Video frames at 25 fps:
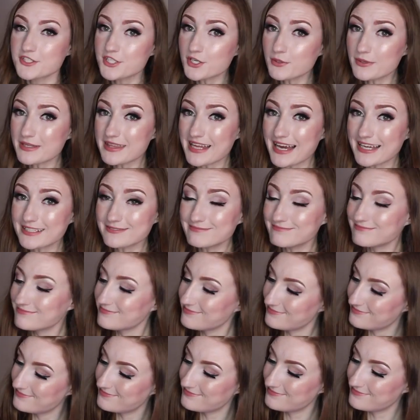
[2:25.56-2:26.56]
So with that,
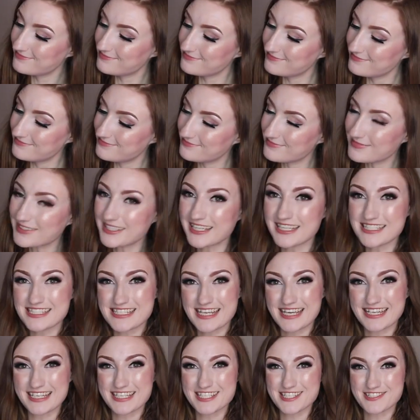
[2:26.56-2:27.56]
let's
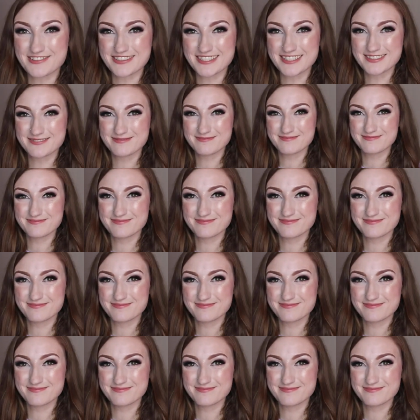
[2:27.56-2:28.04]
get into it.